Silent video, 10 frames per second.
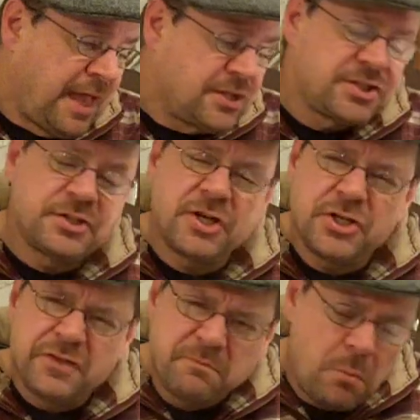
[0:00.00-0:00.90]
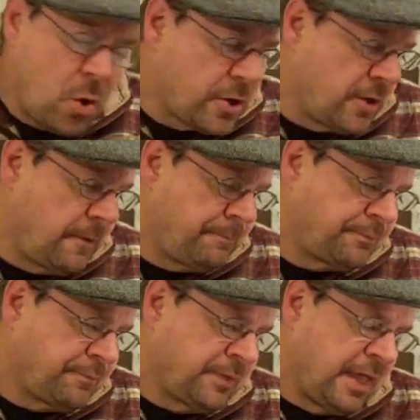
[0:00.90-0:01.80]
a touch of mocha,
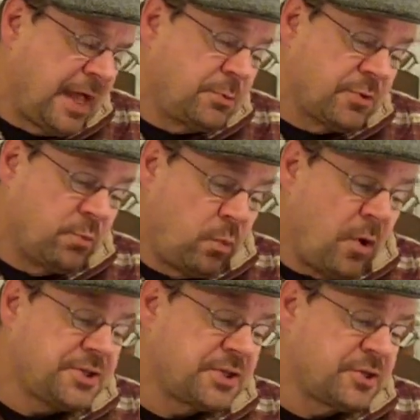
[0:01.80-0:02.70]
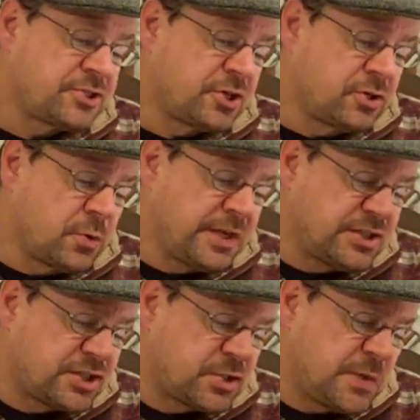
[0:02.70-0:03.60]
and with water there's a
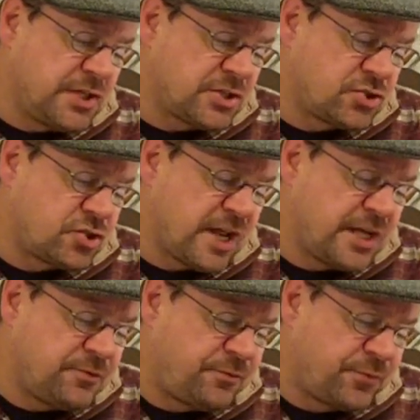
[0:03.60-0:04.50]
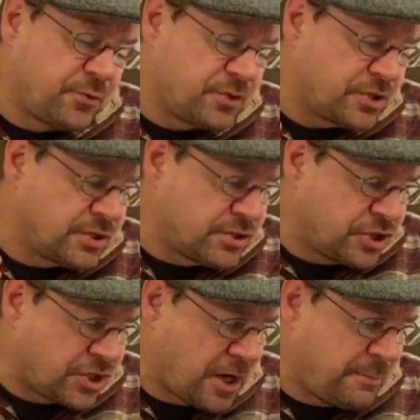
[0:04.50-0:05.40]
growing sweet dried fruit,
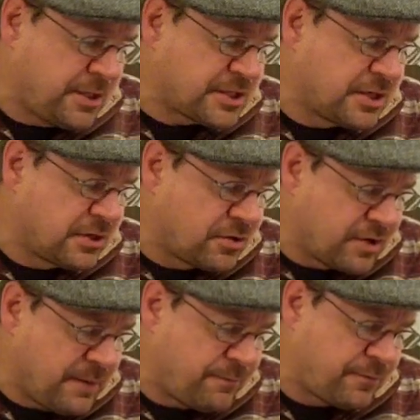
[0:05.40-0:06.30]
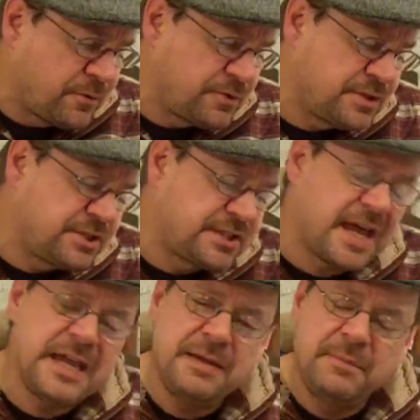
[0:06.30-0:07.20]
sherbet, grapefruit,
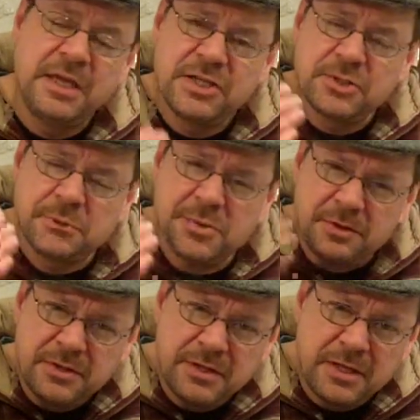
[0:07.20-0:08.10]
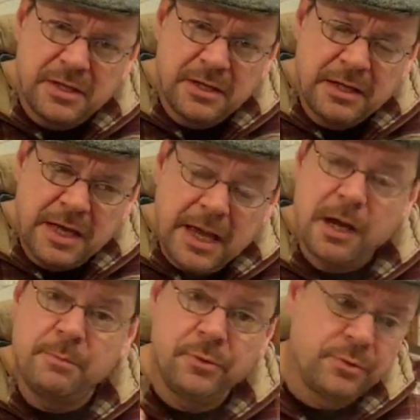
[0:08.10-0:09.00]
thyme, so we're getting the
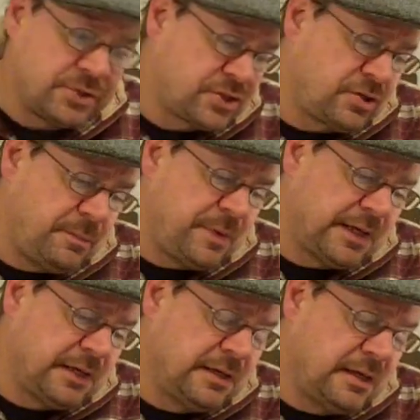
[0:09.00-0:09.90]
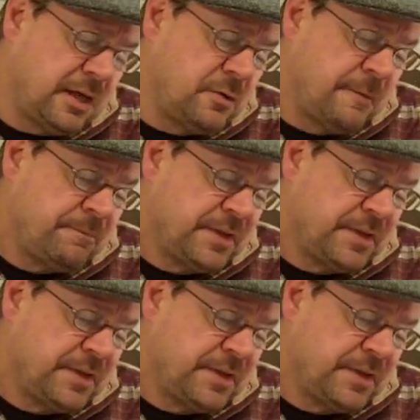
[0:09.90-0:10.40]
herbal notes creeping in now,